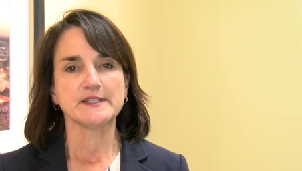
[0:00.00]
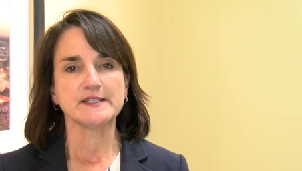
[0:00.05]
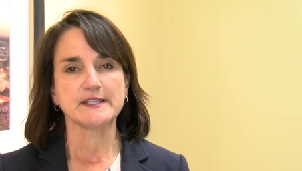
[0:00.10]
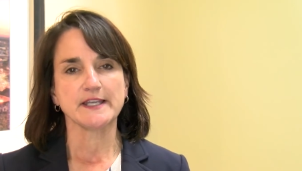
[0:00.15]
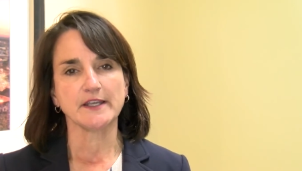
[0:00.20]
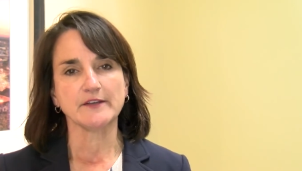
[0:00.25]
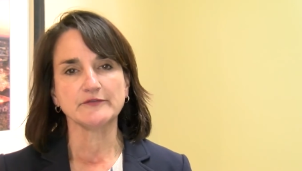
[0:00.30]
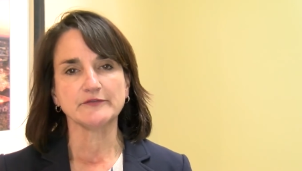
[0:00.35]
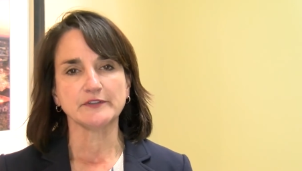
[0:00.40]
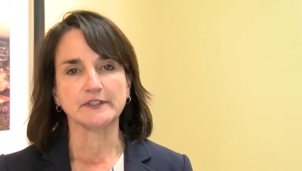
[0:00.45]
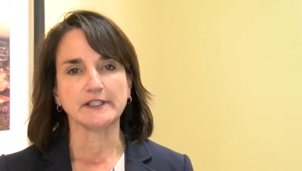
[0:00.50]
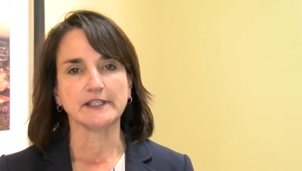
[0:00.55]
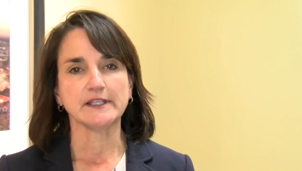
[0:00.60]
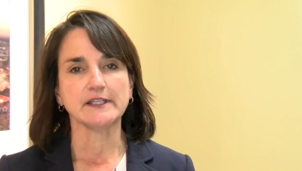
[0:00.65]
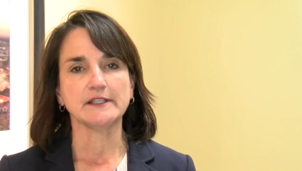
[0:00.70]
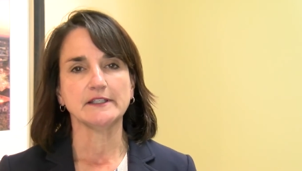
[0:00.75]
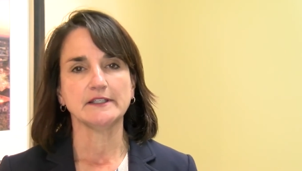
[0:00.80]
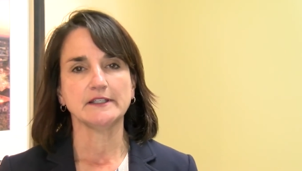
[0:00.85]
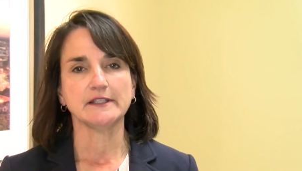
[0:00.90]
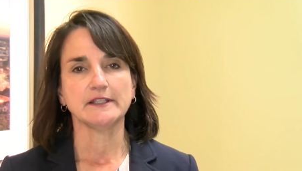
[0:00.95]
safely
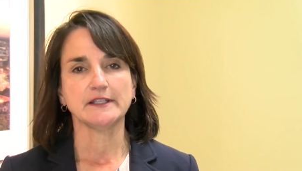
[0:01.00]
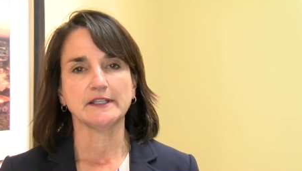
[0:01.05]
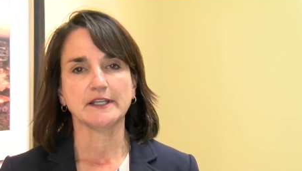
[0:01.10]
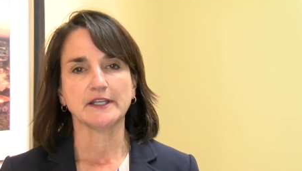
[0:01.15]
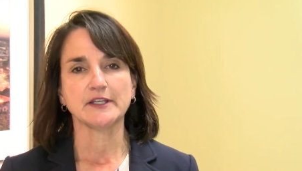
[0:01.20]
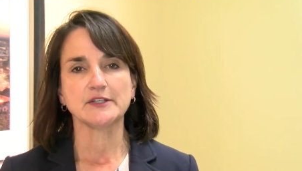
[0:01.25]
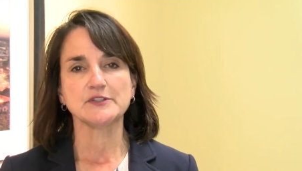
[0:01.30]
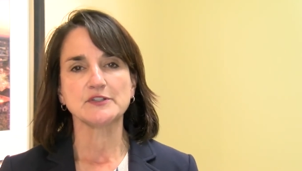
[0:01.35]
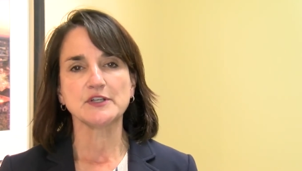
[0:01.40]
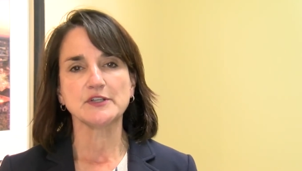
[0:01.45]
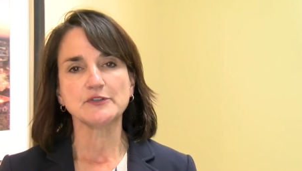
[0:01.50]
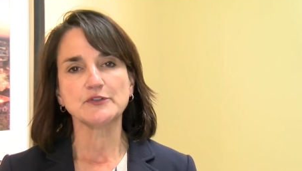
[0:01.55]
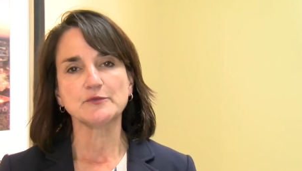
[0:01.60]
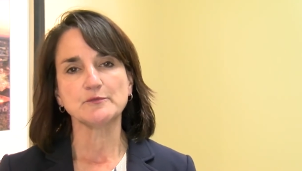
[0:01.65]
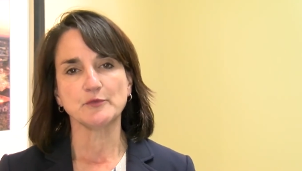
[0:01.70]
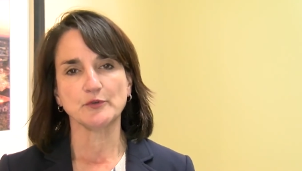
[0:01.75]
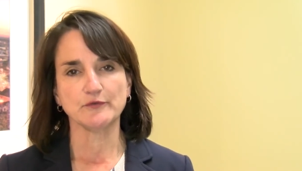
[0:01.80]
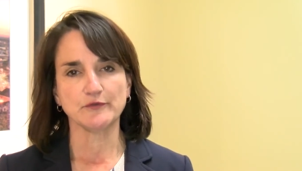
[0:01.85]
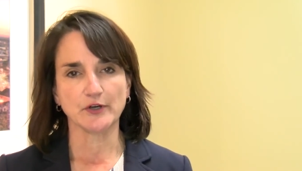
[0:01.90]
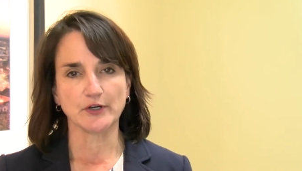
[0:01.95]
and continue
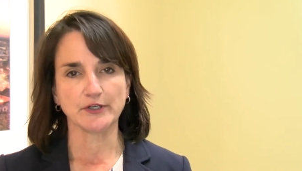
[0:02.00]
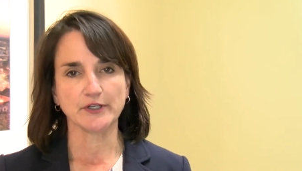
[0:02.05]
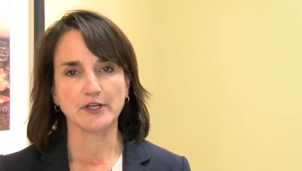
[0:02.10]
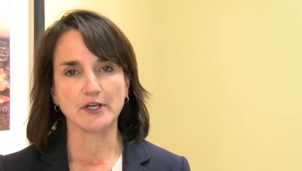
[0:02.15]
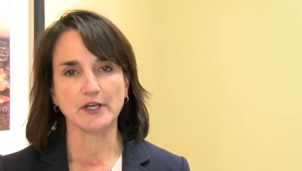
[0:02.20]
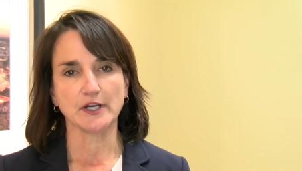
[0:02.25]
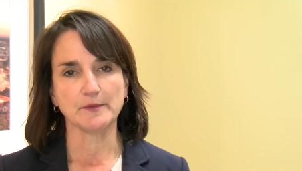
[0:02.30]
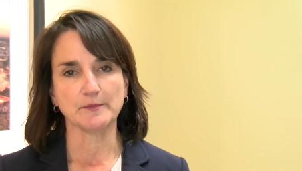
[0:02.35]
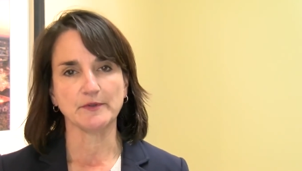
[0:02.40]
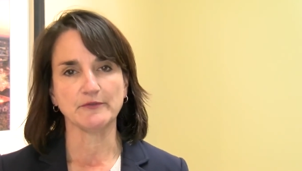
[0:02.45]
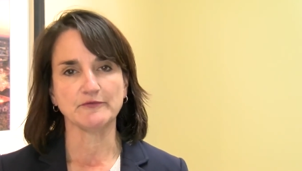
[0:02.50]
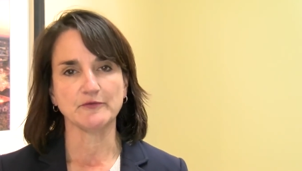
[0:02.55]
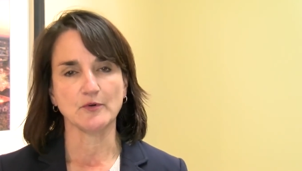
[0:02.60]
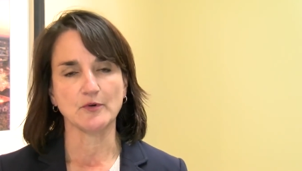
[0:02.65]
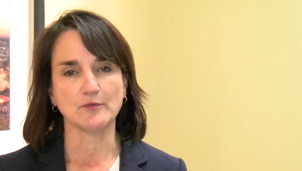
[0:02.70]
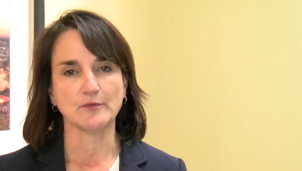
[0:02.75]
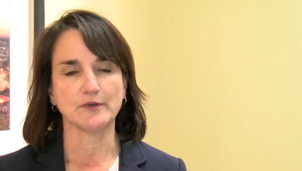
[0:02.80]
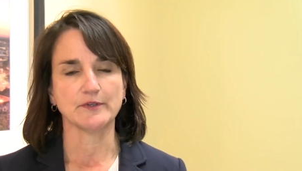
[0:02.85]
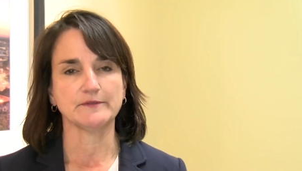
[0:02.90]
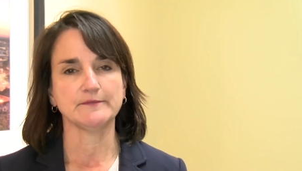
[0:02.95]
to move our economy
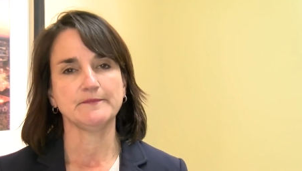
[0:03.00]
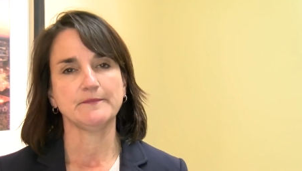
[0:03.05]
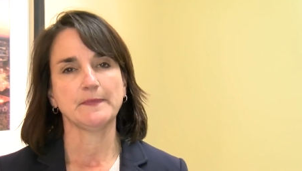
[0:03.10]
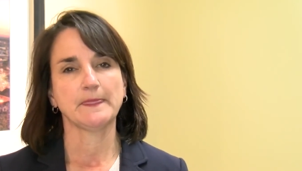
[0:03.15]
forward.